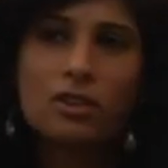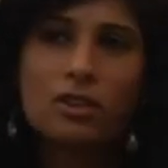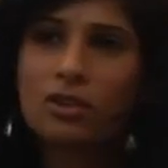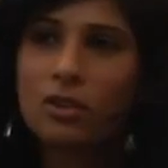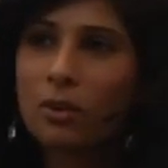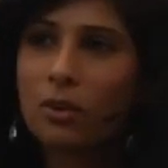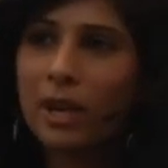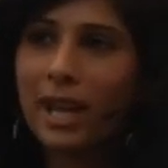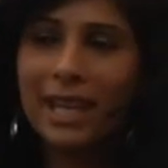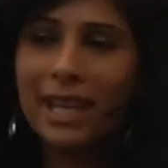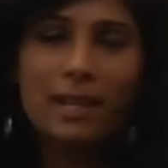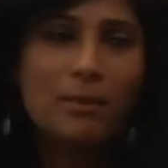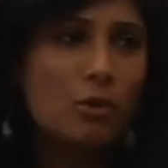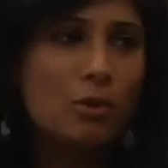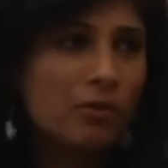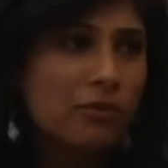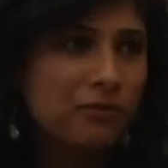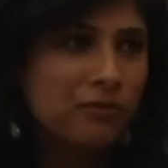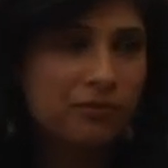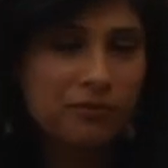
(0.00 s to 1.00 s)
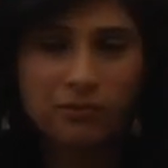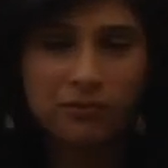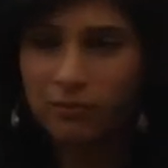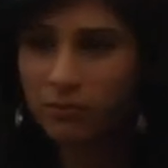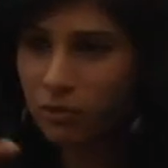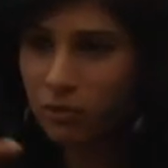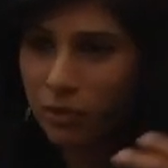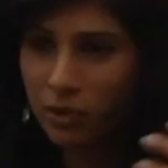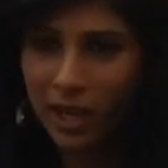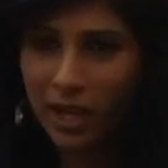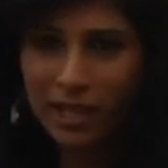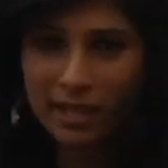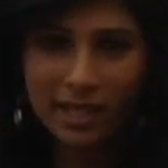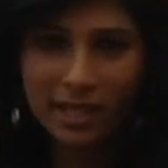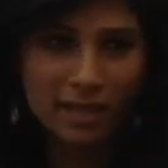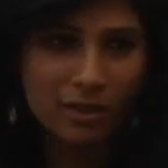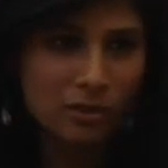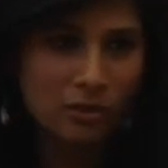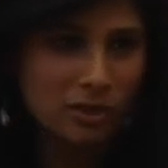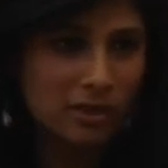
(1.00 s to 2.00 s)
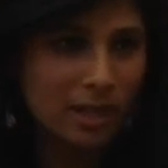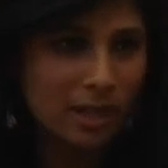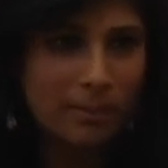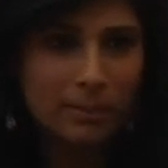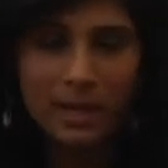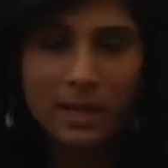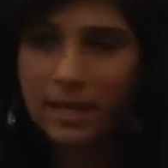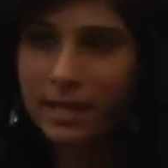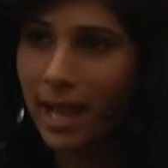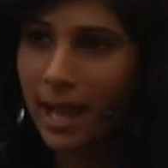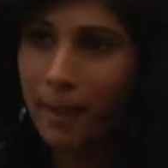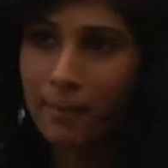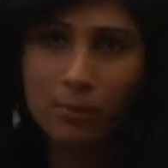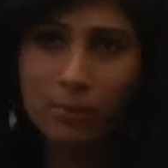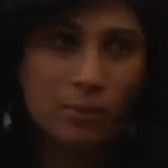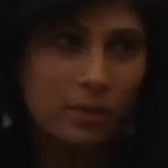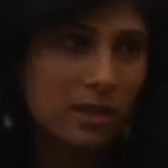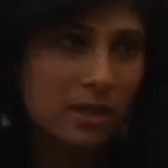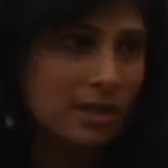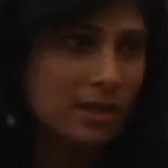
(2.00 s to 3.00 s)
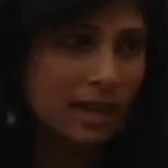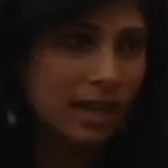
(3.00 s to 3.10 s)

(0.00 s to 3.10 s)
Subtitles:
So any more trade tensions that build up with,